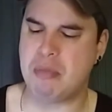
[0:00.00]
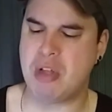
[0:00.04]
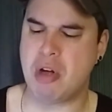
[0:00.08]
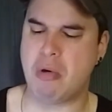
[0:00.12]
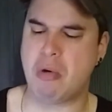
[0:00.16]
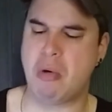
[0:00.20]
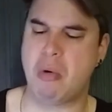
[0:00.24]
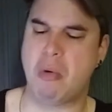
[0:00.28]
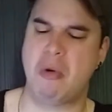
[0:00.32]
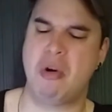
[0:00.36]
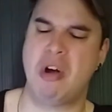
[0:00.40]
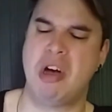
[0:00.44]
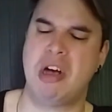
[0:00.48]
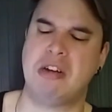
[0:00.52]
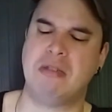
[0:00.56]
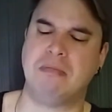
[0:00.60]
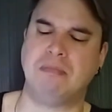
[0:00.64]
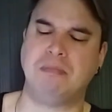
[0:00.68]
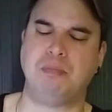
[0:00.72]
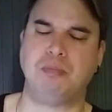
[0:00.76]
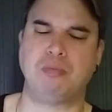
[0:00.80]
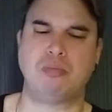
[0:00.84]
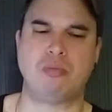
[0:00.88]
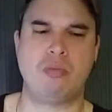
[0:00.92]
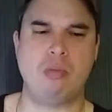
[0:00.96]
They're alright.
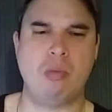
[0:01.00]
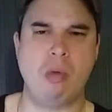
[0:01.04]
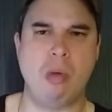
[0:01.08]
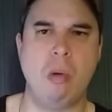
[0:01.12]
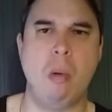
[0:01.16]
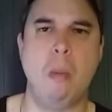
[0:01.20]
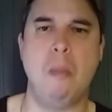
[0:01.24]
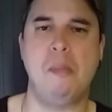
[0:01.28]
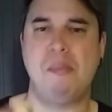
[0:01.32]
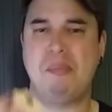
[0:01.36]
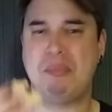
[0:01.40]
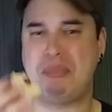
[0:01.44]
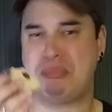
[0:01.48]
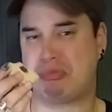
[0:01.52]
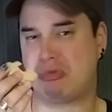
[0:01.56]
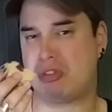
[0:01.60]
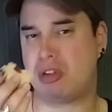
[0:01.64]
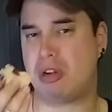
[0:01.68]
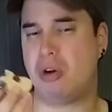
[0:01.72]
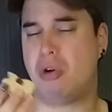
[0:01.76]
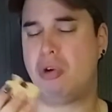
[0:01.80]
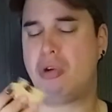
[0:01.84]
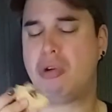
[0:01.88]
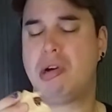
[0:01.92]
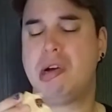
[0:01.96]

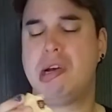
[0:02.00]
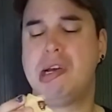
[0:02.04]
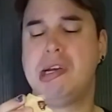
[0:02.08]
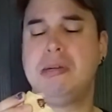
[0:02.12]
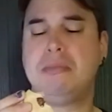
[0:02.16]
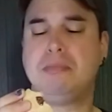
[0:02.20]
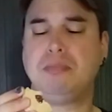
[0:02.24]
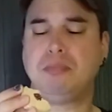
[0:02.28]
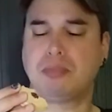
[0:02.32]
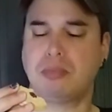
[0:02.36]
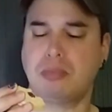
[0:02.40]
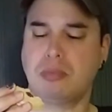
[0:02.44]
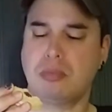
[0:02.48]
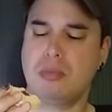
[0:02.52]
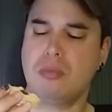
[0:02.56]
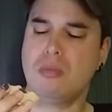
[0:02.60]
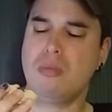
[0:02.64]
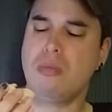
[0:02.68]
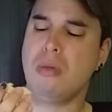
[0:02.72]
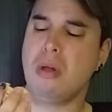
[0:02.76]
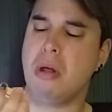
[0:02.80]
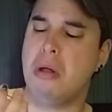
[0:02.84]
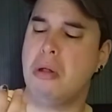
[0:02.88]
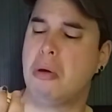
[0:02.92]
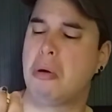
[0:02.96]
They're okay.
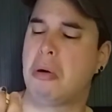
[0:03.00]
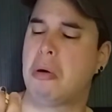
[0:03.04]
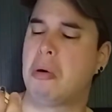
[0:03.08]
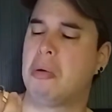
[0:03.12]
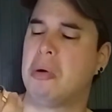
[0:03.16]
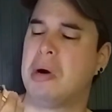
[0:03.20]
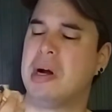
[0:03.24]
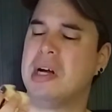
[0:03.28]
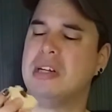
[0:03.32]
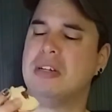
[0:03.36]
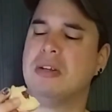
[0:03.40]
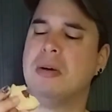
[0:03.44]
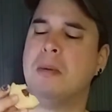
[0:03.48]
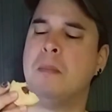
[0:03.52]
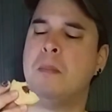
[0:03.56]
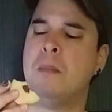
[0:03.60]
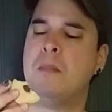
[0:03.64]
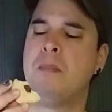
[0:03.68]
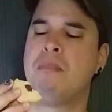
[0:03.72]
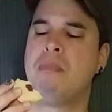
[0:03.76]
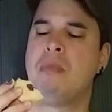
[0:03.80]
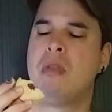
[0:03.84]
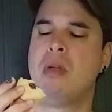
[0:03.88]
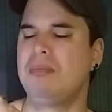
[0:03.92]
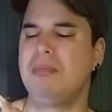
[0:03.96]
They're alright.
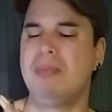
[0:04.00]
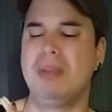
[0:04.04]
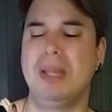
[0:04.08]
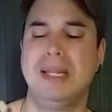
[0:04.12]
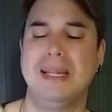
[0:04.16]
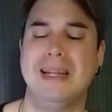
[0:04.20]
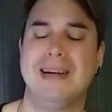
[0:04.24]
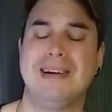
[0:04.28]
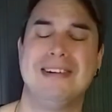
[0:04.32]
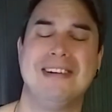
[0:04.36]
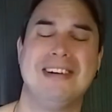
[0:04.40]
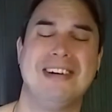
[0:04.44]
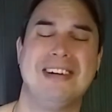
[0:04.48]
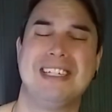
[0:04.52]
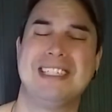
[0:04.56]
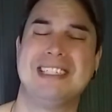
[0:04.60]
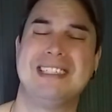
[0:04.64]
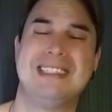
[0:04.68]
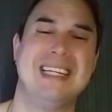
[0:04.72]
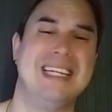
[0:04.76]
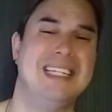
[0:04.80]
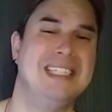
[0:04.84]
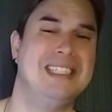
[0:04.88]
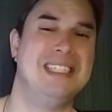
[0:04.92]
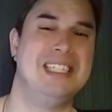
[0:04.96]
They're not as
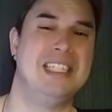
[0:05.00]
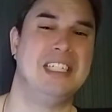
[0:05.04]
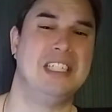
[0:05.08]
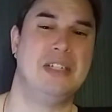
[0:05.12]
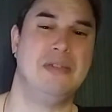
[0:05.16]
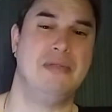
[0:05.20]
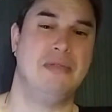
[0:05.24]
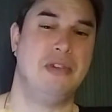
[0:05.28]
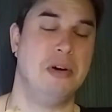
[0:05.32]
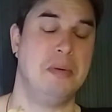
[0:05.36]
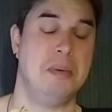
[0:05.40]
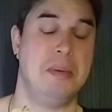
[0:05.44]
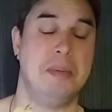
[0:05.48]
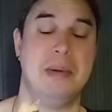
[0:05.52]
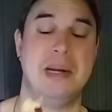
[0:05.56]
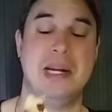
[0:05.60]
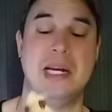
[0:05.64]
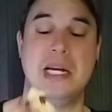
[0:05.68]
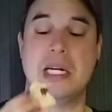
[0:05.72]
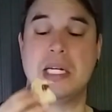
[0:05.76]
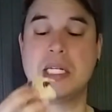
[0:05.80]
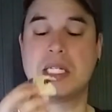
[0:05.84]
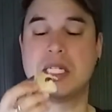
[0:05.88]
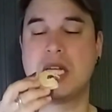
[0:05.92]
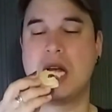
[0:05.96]
tasty as the foamy
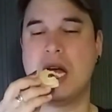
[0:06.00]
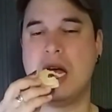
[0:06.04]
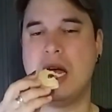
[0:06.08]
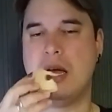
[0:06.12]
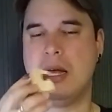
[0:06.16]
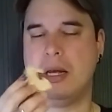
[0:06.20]
bananas.